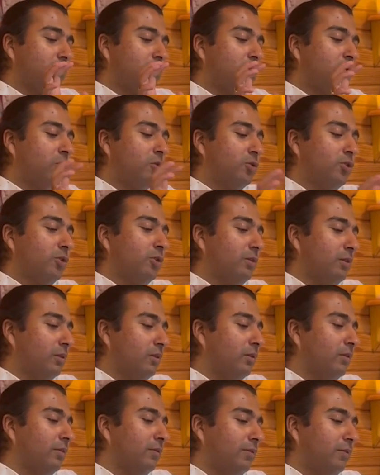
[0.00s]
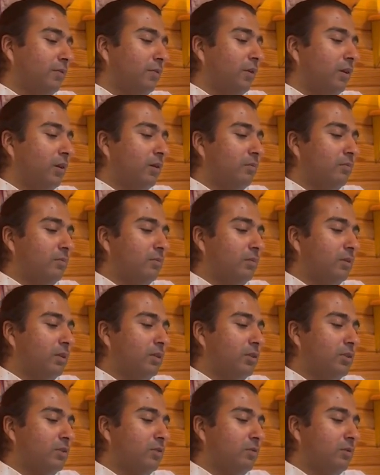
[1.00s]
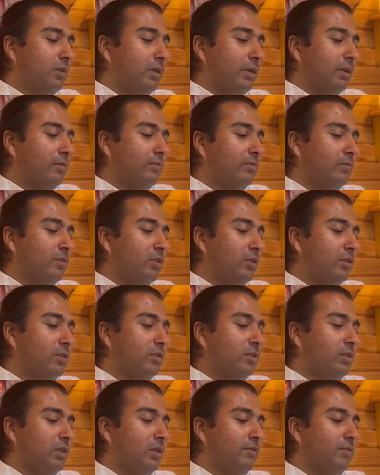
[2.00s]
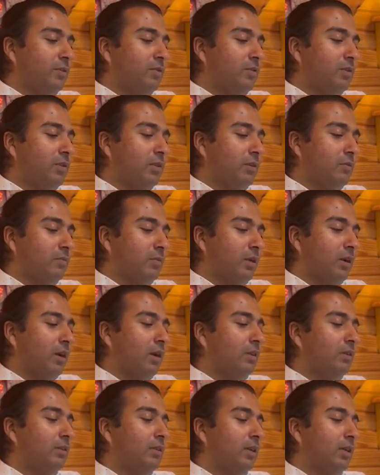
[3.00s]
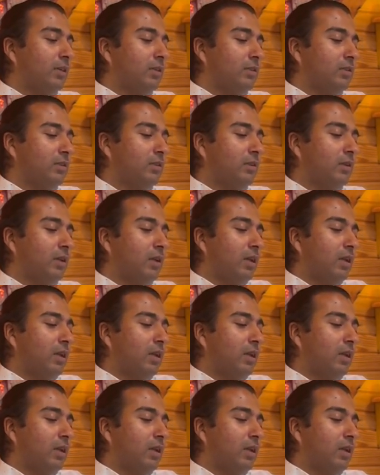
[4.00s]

portion from a sutta just to give you some context